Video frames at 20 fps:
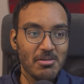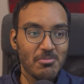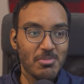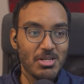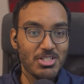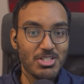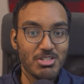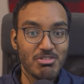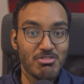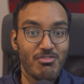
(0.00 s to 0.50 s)

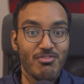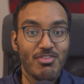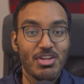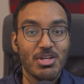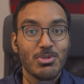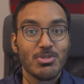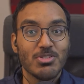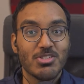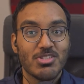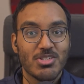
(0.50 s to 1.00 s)
just
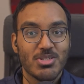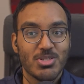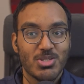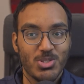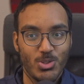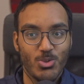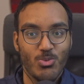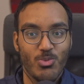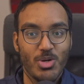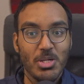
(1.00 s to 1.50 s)
feels so
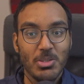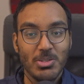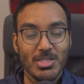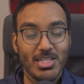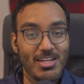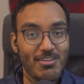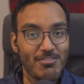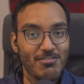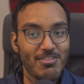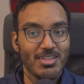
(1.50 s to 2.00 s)
real that I
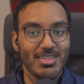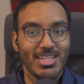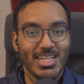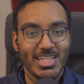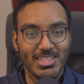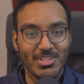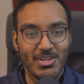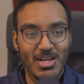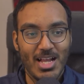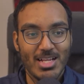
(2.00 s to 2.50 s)
feel like
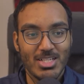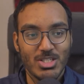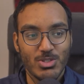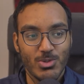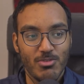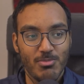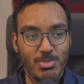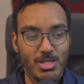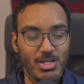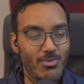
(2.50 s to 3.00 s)
there has to have
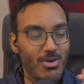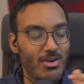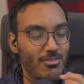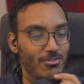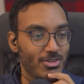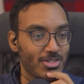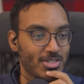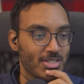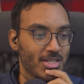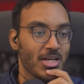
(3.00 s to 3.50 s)
been a
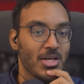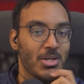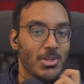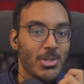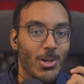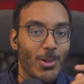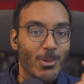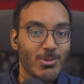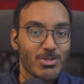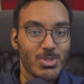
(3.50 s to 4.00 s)
reference.
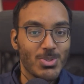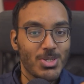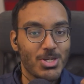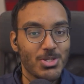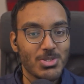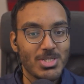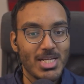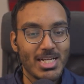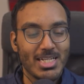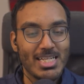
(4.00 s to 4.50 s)
Also, another
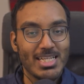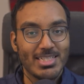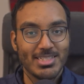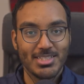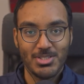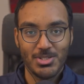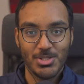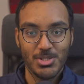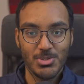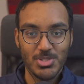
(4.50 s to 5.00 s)
technique that they're
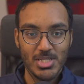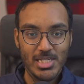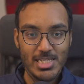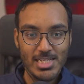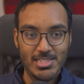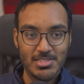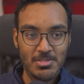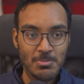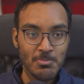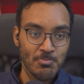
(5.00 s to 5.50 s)
using
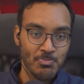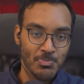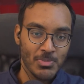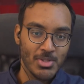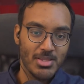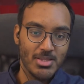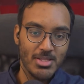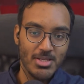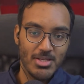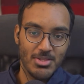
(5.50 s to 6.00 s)
is
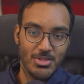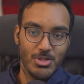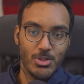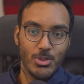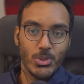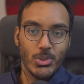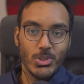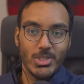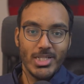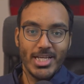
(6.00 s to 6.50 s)
the
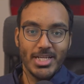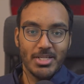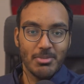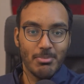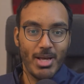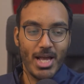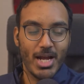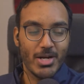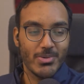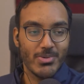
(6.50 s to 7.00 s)
whole like
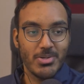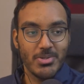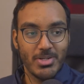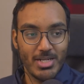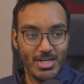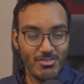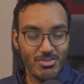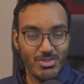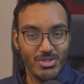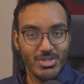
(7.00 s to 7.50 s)
background and
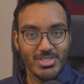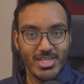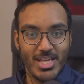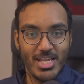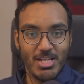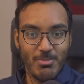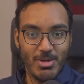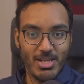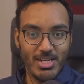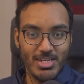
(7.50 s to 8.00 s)
everything is
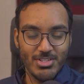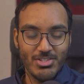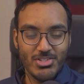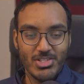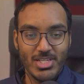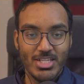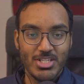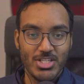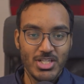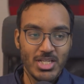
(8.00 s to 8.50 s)
animated in
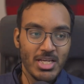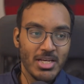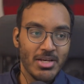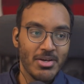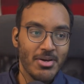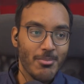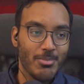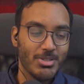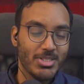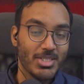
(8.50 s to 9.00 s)
CG,
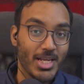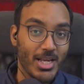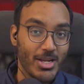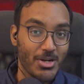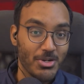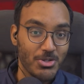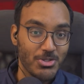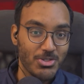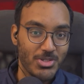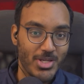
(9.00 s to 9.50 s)
but the
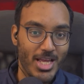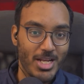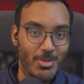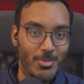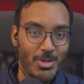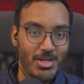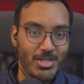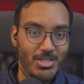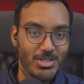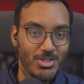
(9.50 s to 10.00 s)
character is
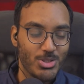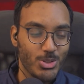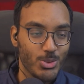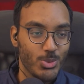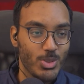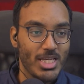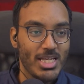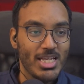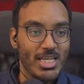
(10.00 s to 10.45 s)
animated in 2D,